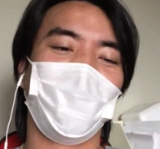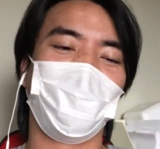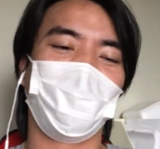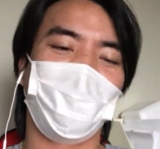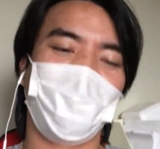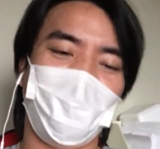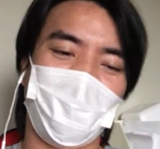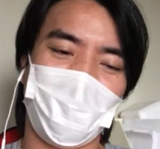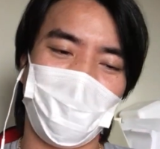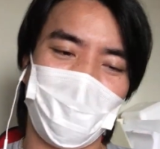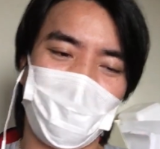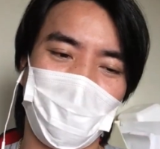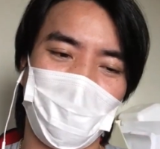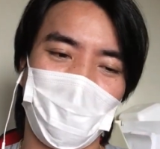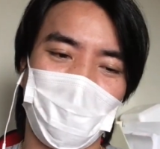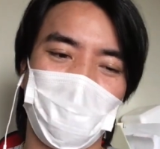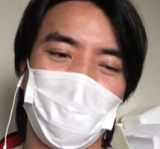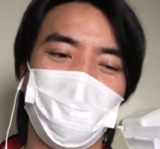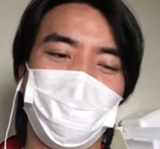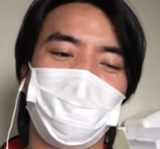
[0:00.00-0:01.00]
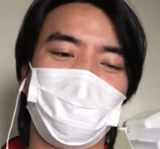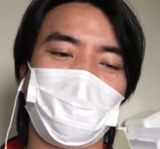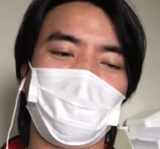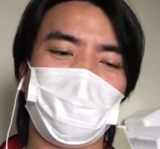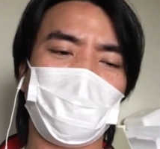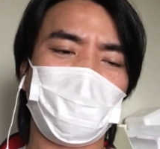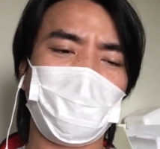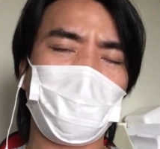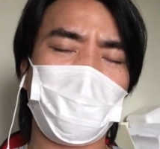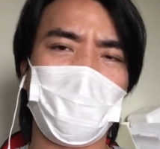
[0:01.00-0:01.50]
but anyways,
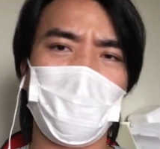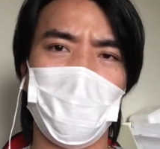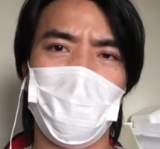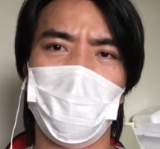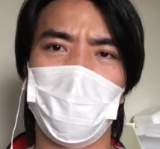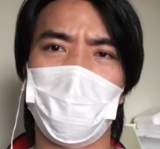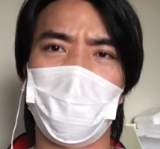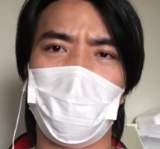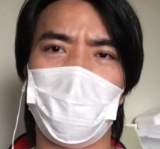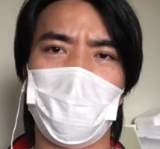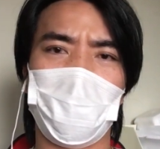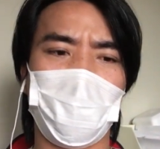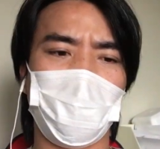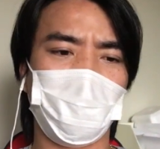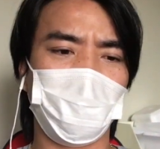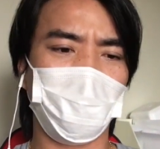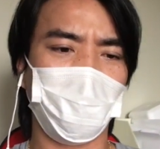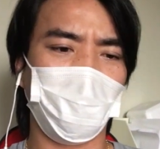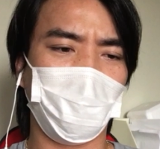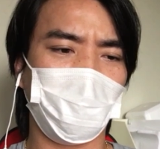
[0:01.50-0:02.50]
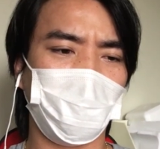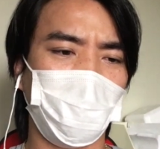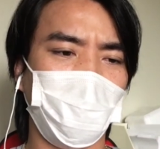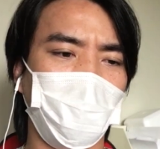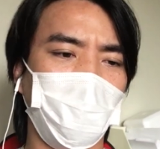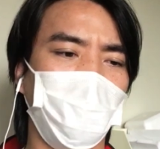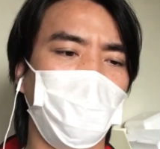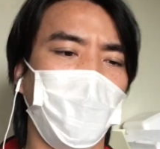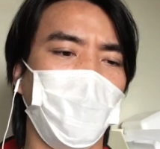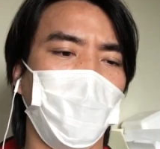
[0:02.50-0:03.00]
without that being
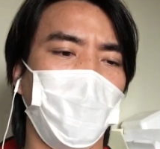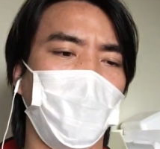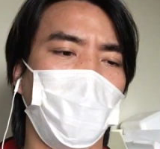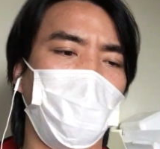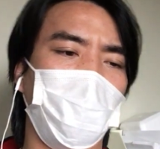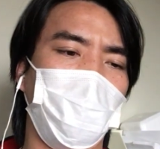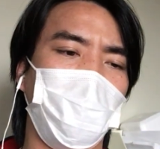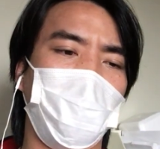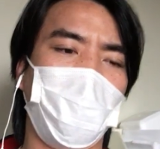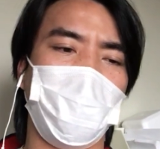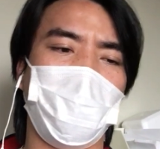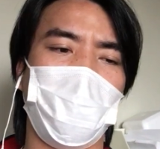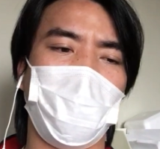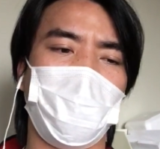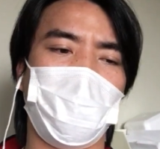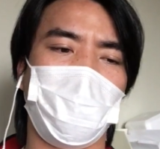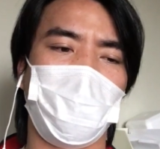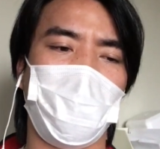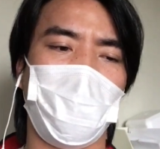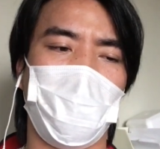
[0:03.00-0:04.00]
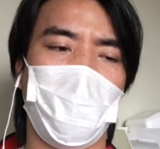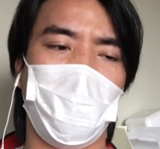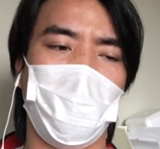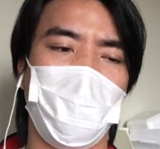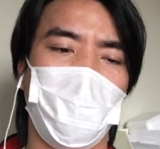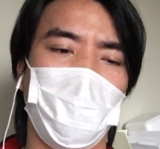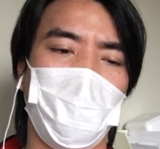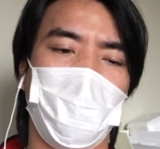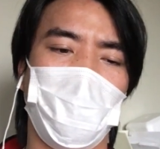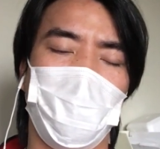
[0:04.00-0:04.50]
said, uh, my next
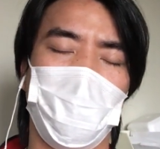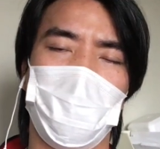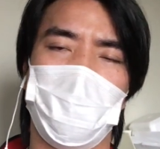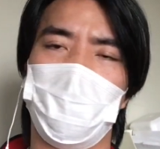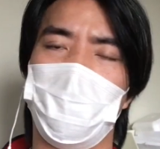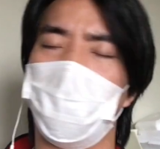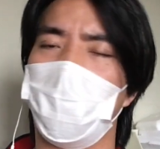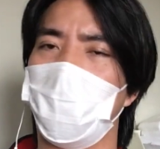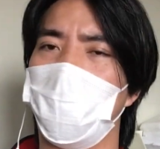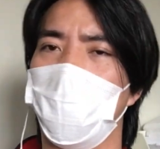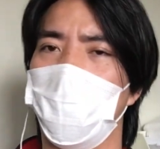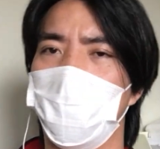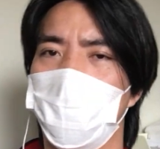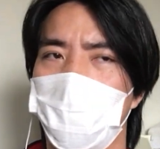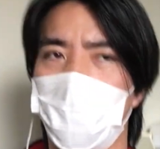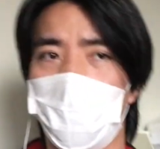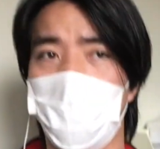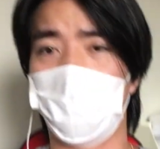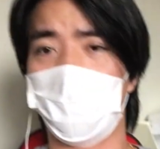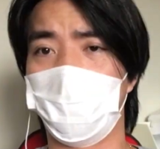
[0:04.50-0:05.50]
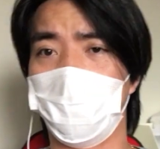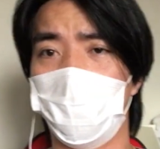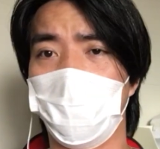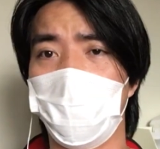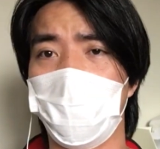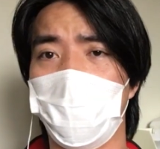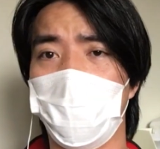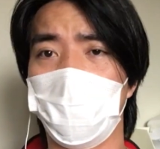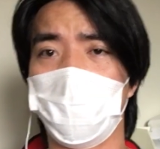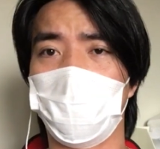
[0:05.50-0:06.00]
goal was because I
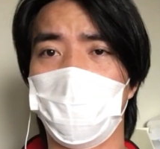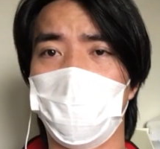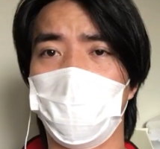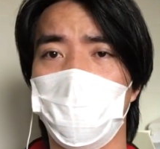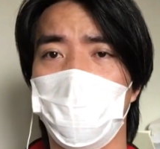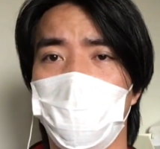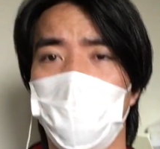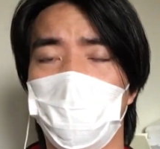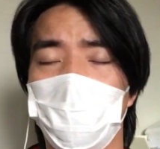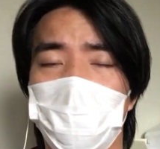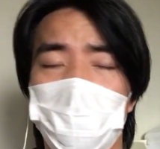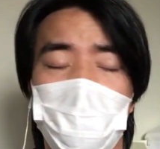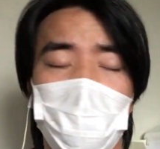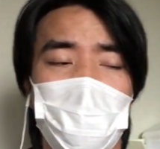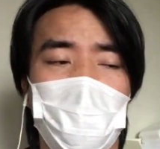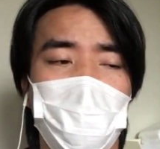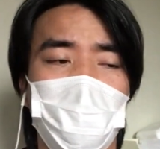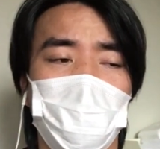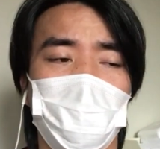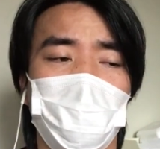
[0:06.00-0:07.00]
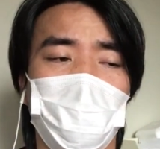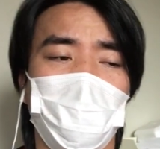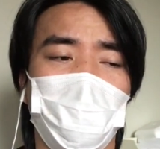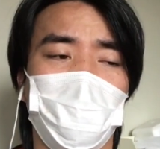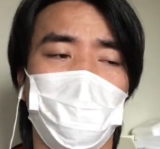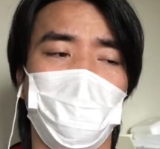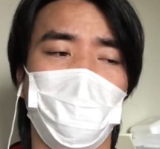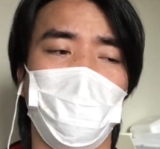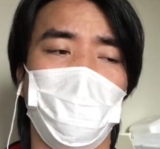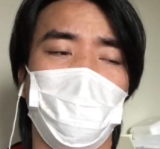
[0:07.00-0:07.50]
did not was not able to
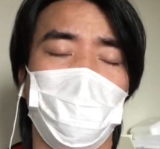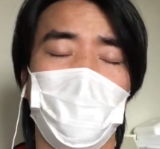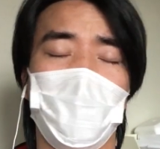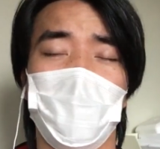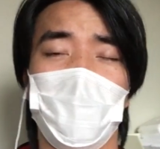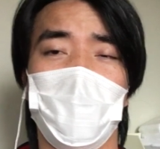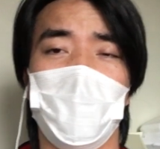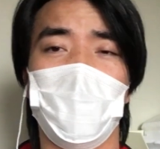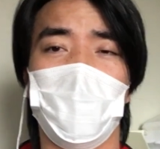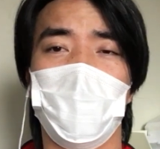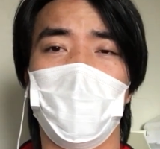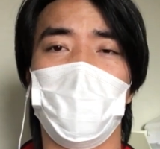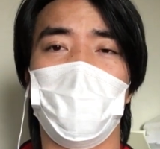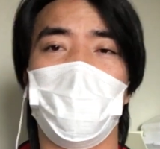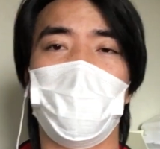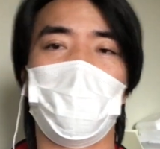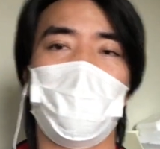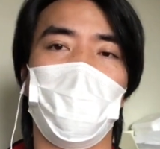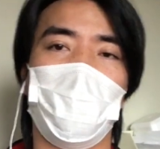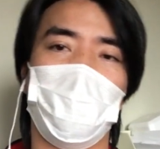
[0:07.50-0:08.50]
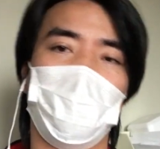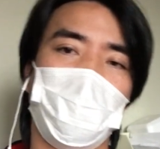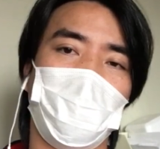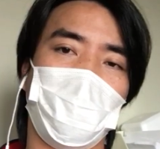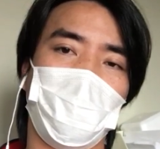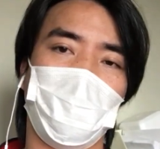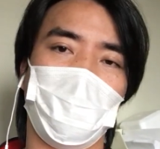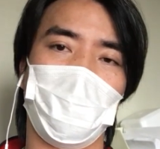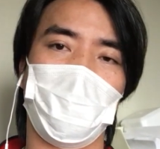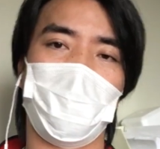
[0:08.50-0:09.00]
achieve my goals
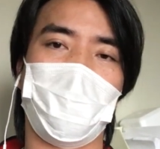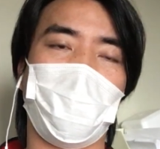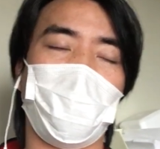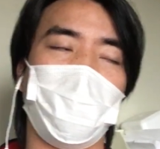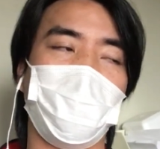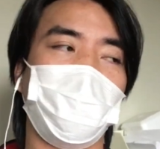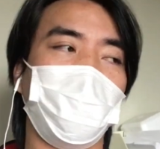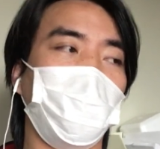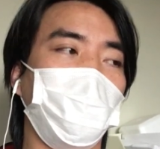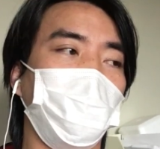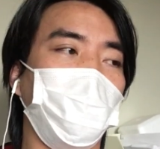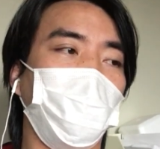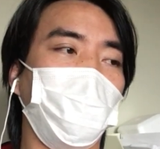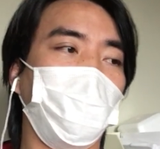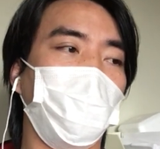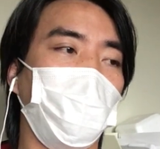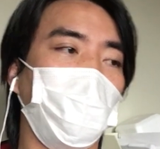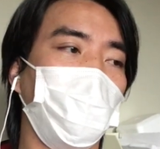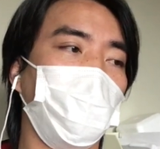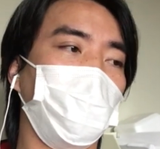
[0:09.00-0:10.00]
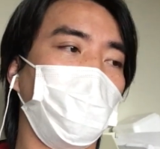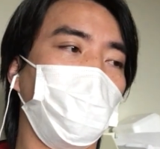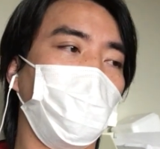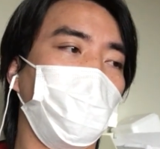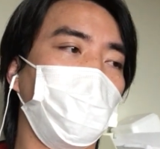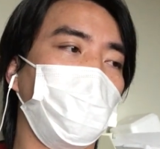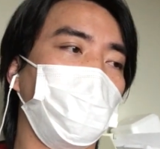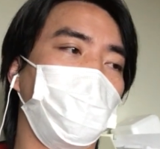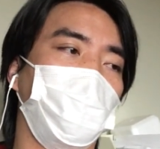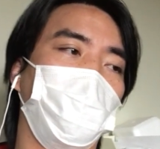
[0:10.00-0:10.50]
from what I said before, which
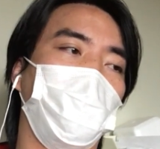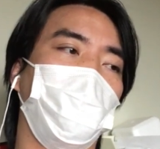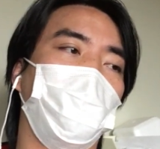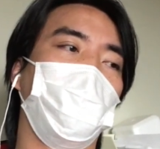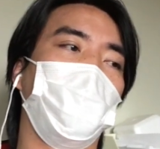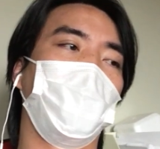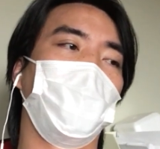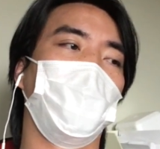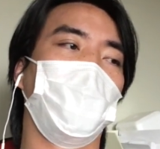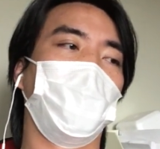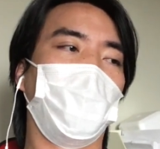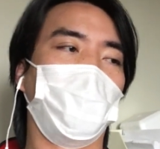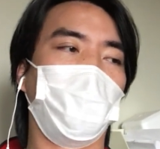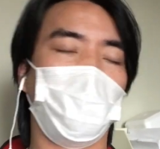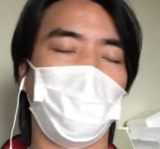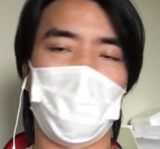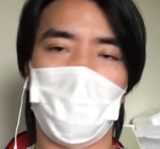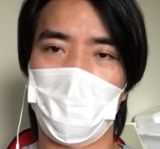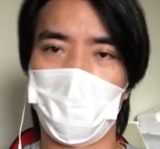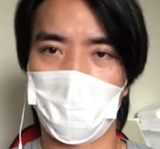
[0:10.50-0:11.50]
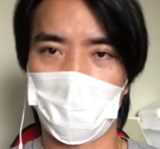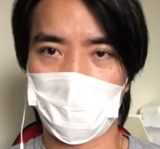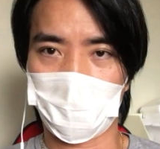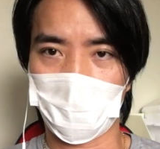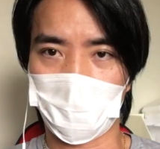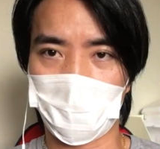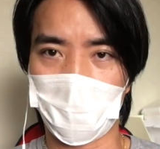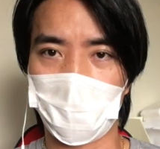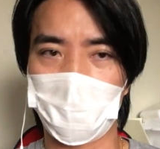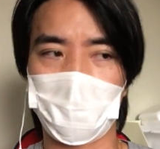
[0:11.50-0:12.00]
was to uh, open
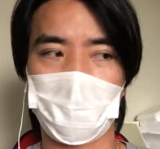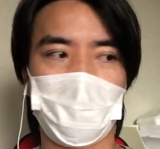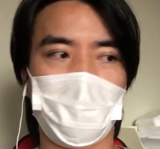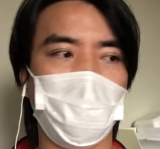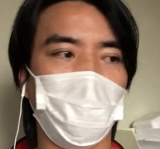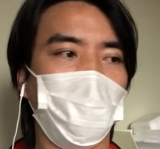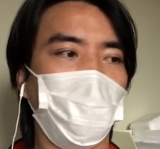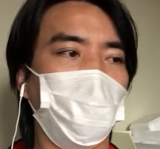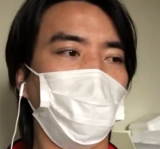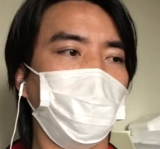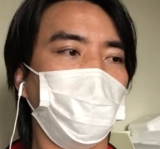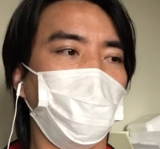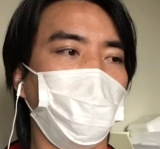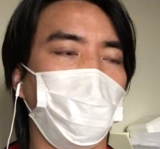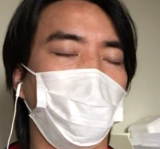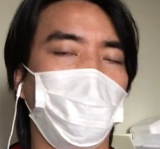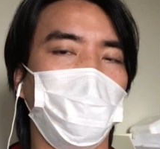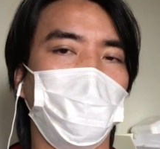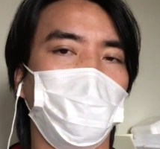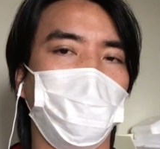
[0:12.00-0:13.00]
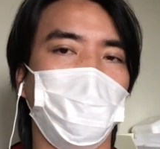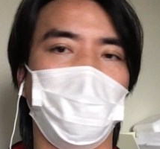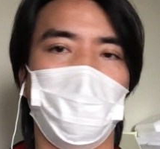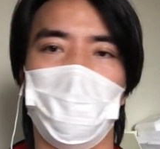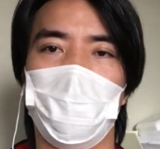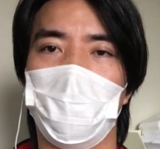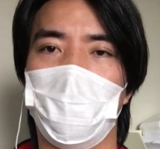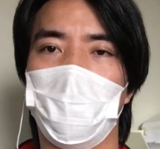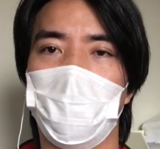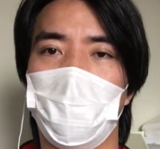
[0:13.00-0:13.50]
up a bank account and
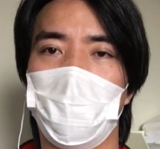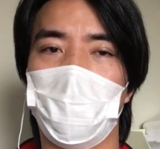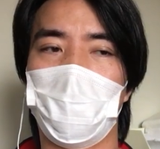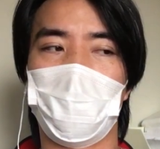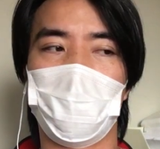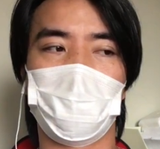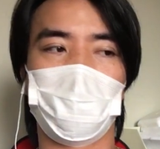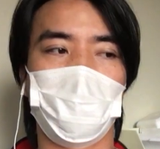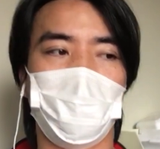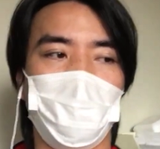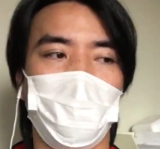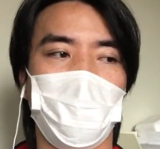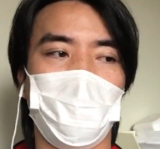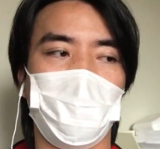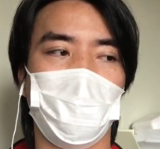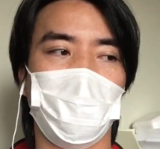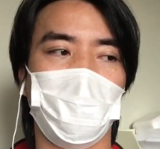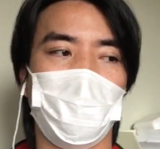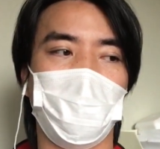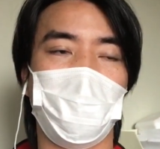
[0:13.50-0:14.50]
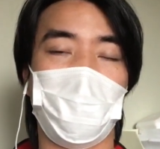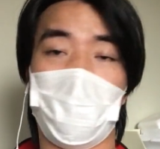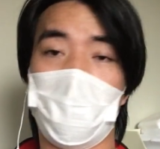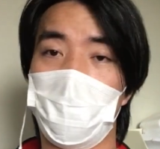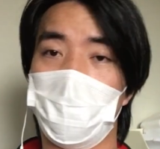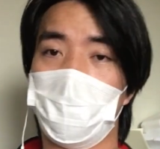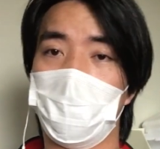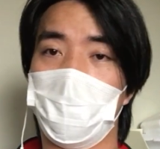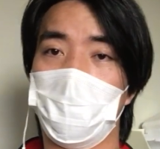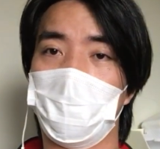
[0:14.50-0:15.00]
uh, also make a, an
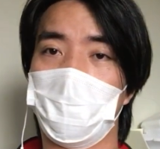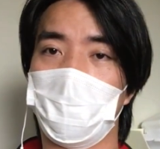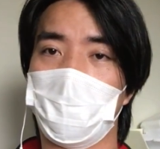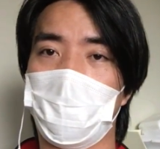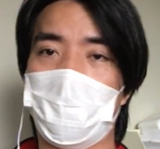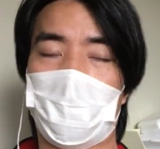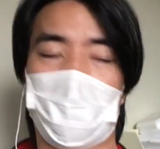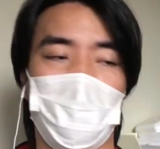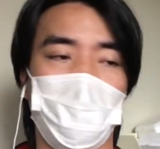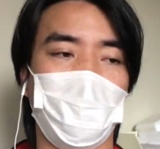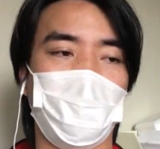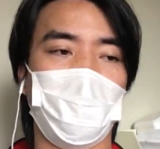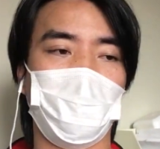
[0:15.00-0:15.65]
AdSense account.